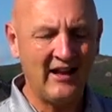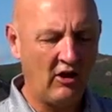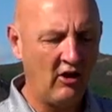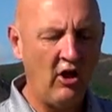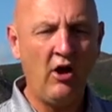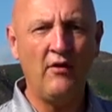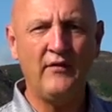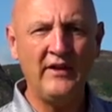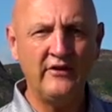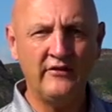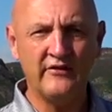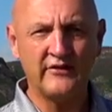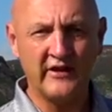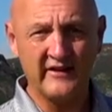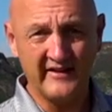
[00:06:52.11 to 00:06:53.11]
in a lot of
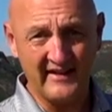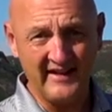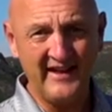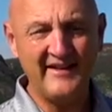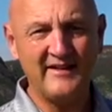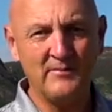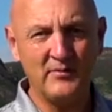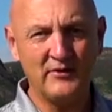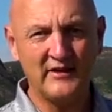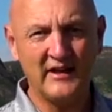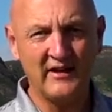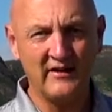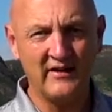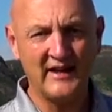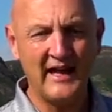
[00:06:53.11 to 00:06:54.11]
instances, and this in
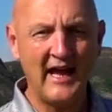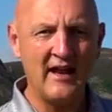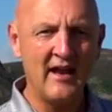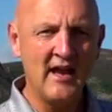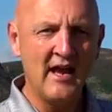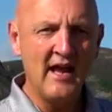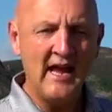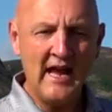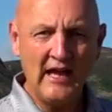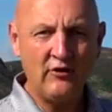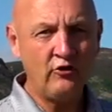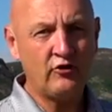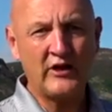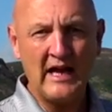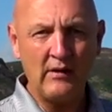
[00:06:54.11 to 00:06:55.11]
particular again, it
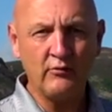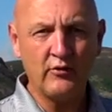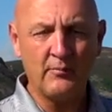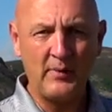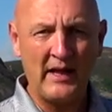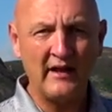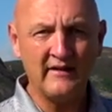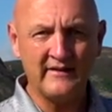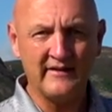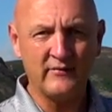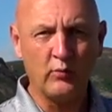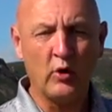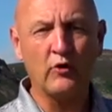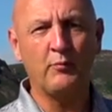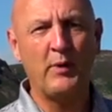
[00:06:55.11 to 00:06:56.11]
just counterbalances
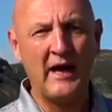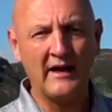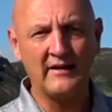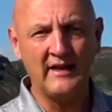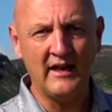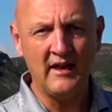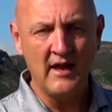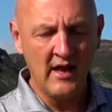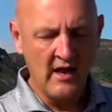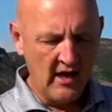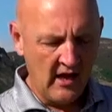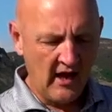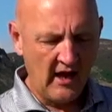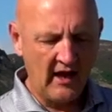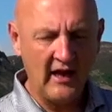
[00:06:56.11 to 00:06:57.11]
what's packed in
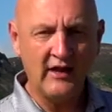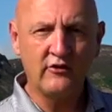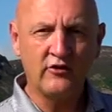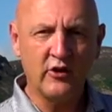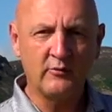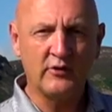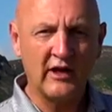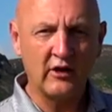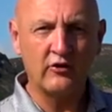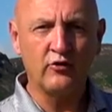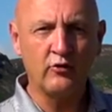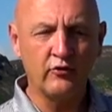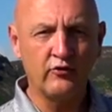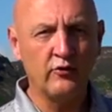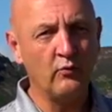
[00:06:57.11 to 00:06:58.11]
uh, in terms of that
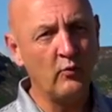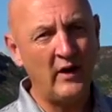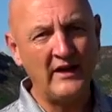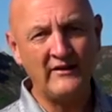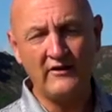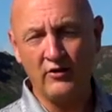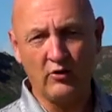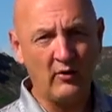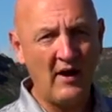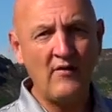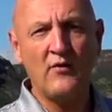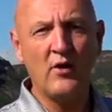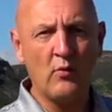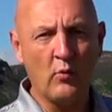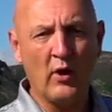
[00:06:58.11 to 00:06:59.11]
tungsten weighting or
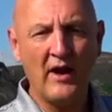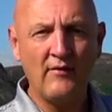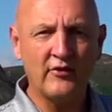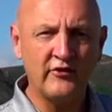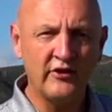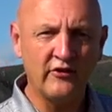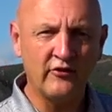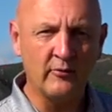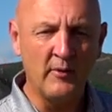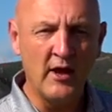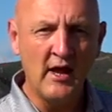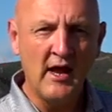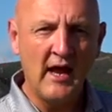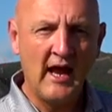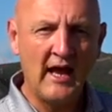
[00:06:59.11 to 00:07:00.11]
ever, whatever system
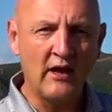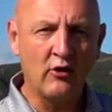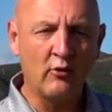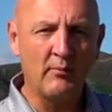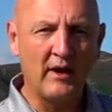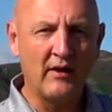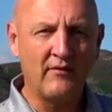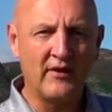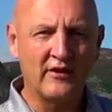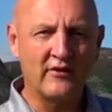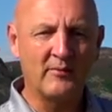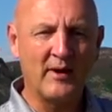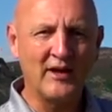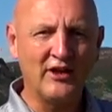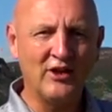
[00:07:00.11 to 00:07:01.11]
a club
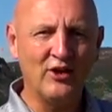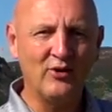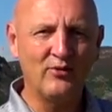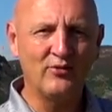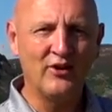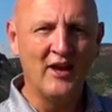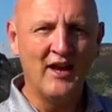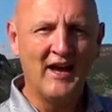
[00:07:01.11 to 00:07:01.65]
manufacturer might use